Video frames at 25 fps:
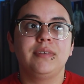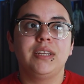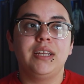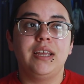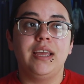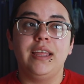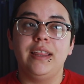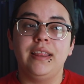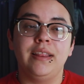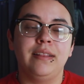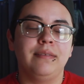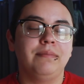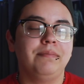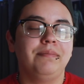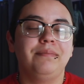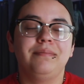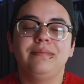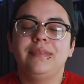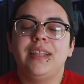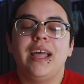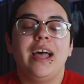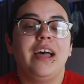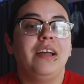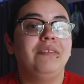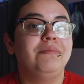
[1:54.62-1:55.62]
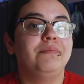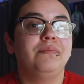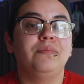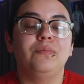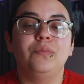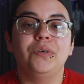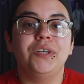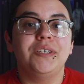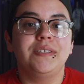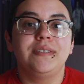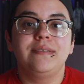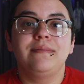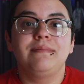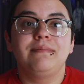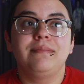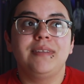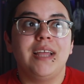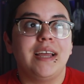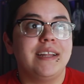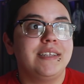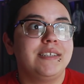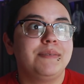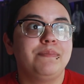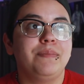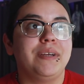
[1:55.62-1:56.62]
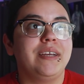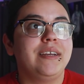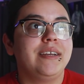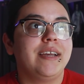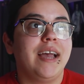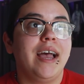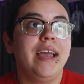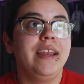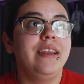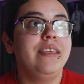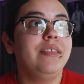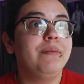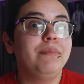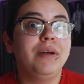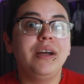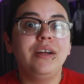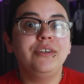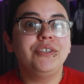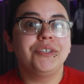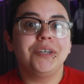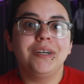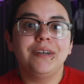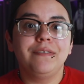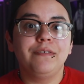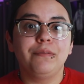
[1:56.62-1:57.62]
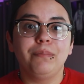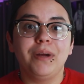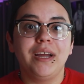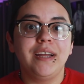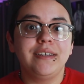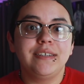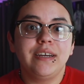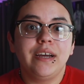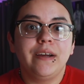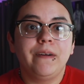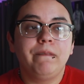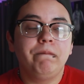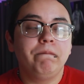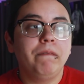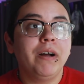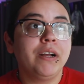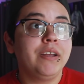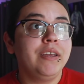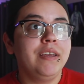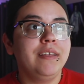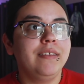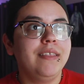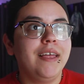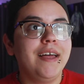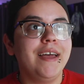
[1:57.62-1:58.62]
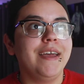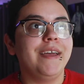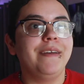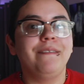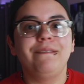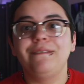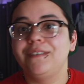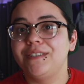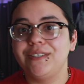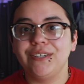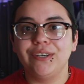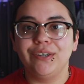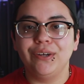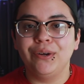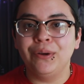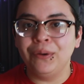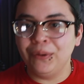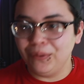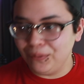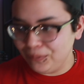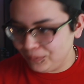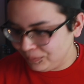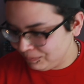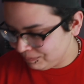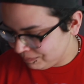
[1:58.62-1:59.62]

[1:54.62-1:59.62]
And that's been kind of the mantra for my entire fucking life. So